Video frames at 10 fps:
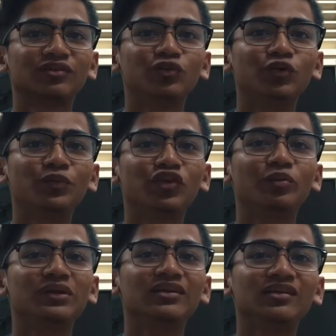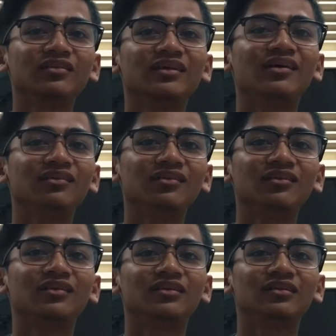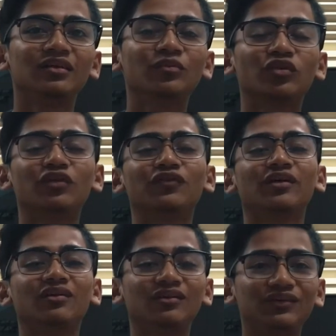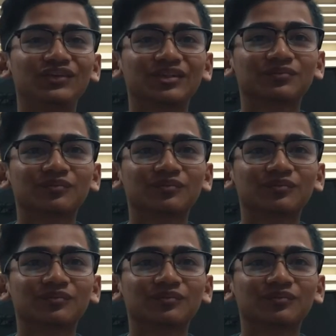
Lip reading: two possibilities exist in terms of execution.